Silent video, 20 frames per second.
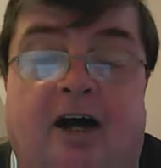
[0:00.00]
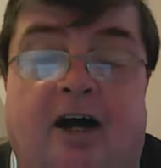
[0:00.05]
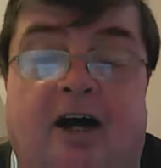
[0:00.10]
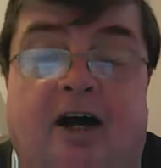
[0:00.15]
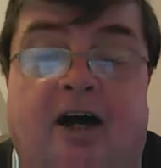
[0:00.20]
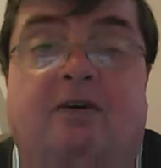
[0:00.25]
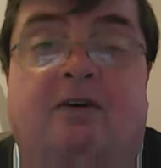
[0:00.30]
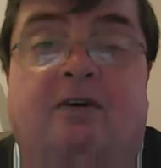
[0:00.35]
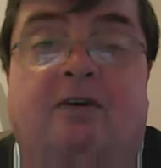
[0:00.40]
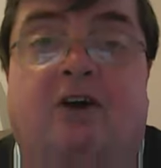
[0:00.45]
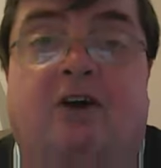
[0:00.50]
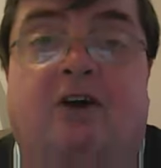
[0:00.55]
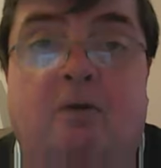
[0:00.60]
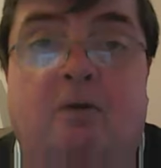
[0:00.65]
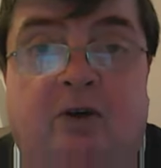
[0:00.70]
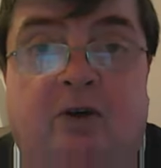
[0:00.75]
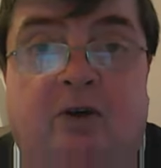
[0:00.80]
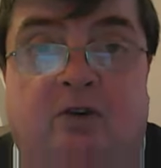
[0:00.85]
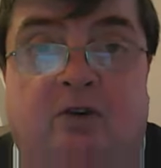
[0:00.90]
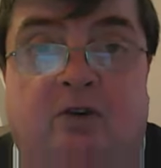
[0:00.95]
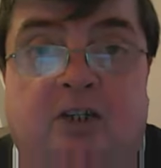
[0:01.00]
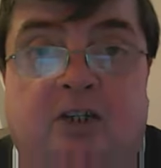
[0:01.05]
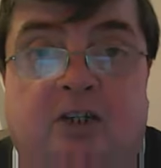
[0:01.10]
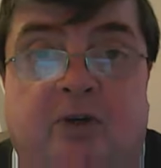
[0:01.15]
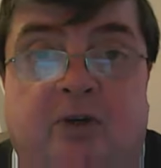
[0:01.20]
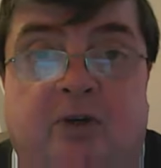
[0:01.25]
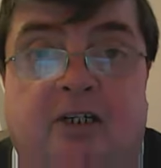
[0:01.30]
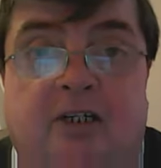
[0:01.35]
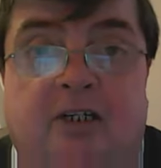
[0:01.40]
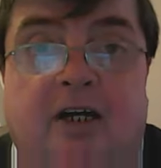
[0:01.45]
Have a very Merry
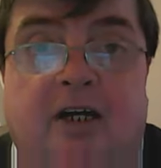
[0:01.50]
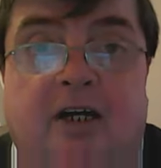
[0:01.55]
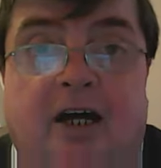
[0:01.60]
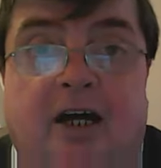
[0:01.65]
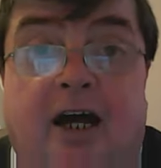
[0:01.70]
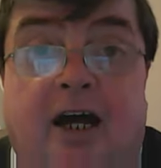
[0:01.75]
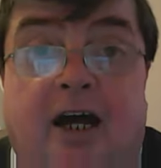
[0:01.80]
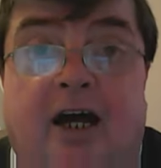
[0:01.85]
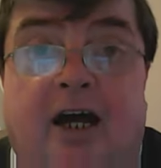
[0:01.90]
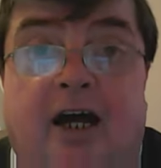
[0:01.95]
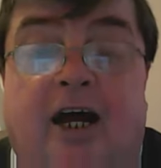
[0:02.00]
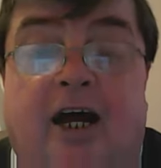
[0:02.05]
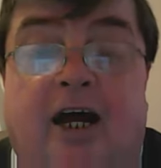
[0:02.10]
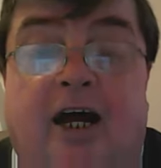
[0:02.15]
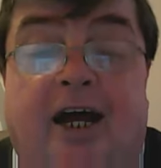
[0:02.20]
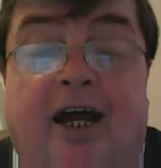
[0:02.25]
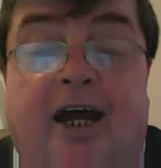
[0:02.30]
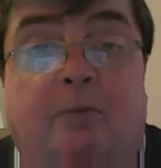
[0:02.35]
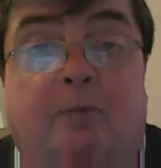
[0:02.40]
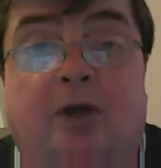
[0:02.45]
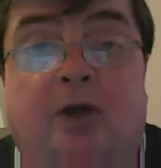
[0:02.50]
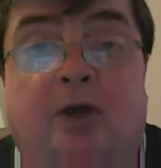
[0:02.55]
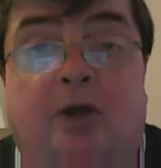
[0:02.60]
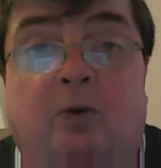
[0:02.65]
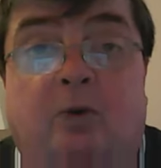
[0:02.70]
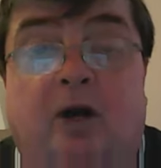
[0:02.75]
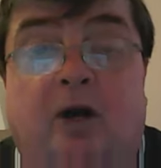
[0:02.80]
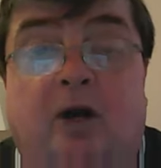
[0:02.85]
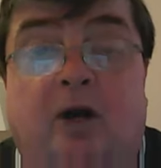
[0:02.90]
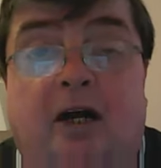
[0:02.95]
Christmas and a Happy
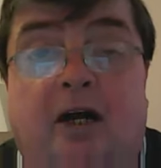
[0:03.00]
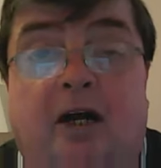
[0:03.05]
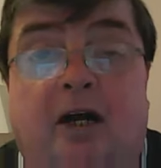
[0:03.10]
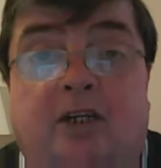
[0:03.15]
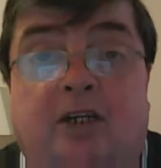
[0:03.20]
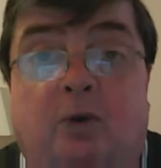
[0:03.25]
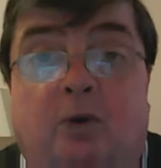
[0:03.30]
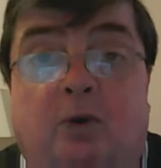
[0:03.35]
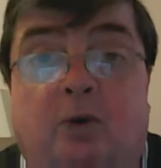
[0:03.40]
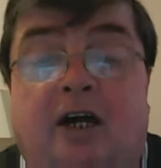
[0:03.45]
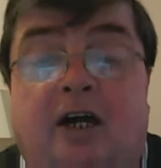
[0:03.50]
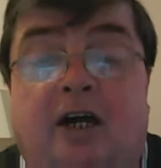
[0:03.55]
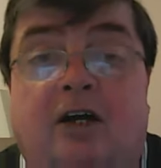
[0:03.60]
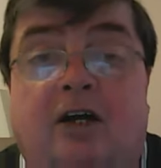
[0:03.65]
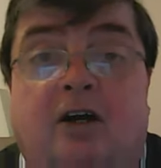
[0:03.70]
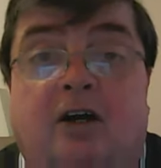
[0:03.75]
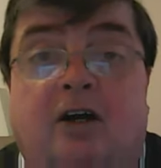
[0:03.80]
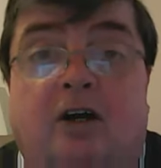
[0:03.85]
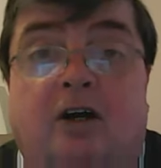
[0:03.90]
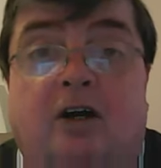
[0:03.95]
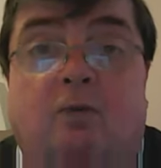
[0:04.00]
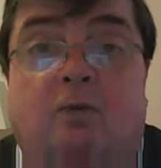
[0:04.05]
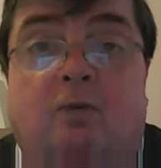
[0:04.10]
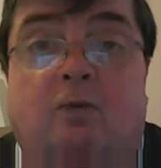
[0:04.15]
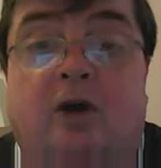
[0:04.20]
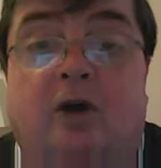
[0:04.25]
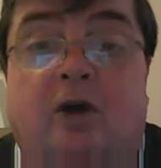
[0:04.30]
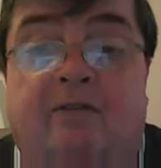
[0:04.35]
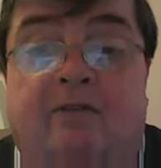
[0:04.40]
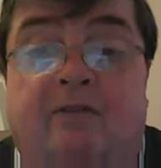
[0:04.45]
New Year,
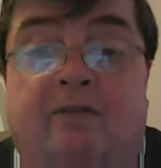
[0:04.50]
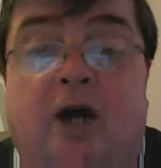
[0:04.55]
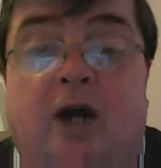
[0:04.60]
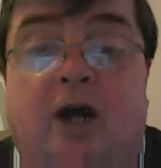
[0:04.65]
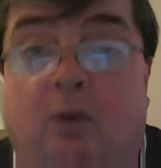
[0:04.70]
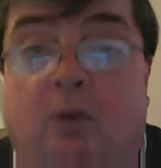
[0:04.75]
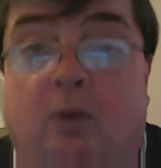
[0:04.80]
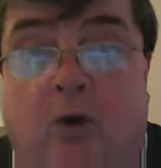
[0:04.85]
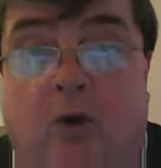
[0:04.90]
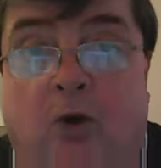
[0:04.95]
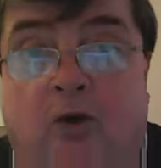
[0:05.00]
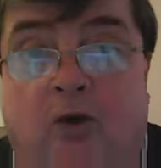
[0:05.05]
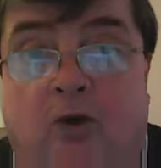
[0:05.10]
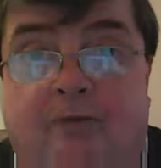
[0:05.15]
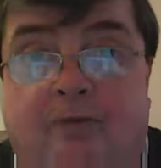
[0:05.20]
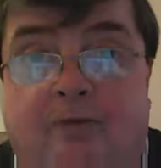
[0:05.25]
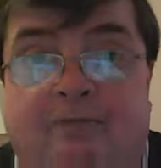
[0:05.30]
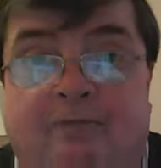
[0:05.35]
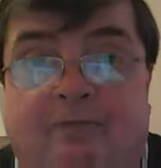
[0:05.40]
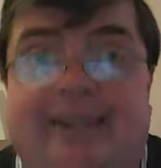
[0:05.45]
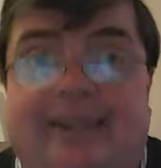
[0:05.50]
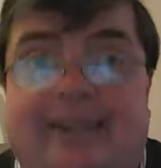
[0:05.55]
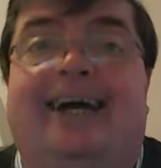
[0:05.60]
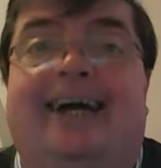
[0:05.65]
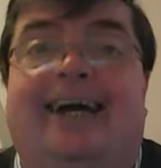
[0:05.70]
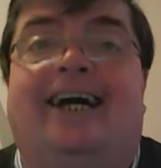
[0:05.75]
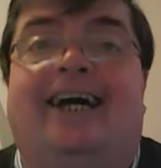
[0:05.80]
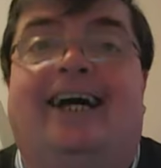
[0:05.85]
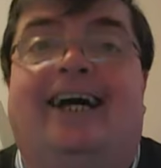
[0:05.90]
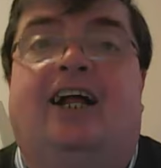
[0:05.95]
wherever you are in the world.
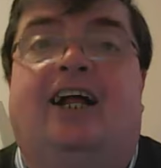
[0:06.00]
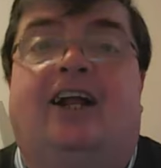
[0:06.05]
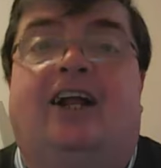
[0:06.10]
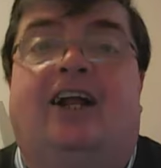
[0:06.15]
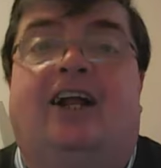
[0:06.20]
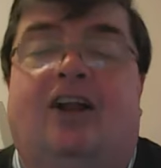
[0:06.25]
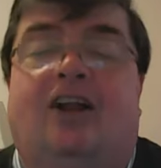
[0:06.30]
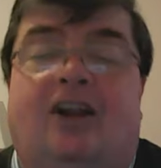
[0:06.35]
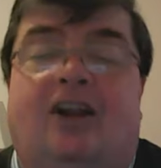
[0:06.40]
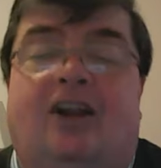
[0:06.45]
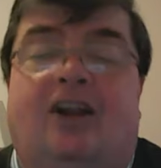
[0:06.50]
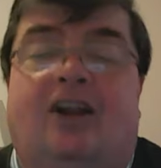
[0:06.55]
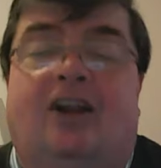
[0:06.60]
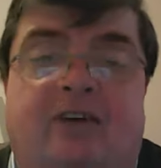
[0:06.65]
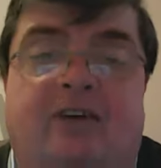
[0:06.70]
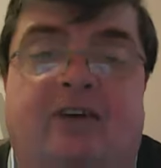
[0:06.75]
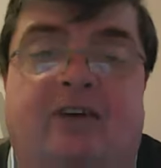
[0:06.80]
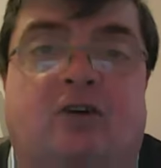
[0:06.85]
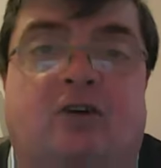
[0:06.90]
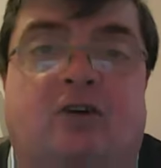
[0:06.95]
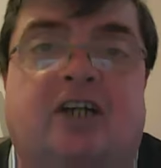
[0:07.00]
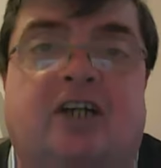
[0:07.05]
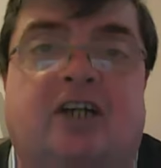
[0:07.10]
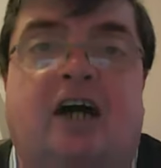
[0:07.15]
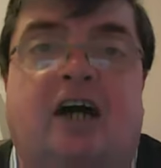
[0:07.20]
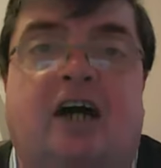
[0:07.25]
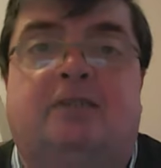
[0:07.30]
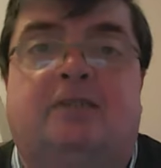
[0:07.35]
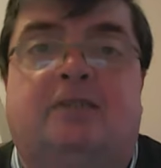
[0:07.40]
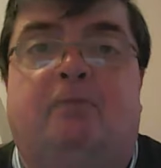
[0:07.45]
Love you loads,
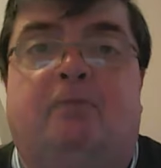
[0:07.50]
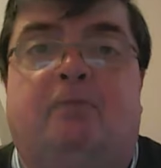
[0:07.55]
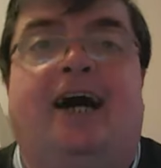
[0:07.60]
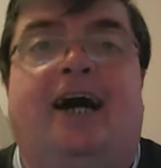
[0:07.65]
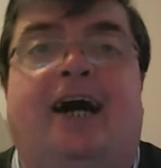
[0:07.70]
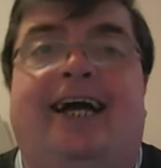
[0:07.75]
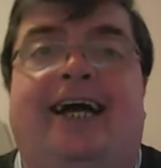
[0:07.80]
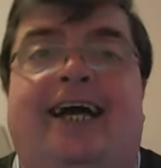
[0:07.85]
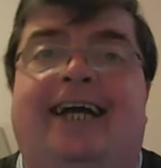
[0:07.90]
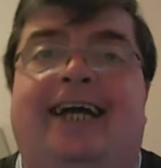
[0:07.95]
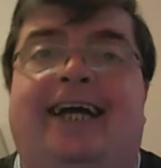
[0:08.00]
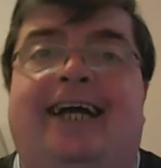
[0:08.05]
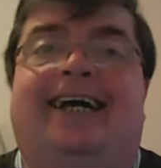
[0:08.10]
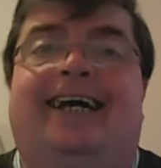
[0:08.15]
guys. Bye.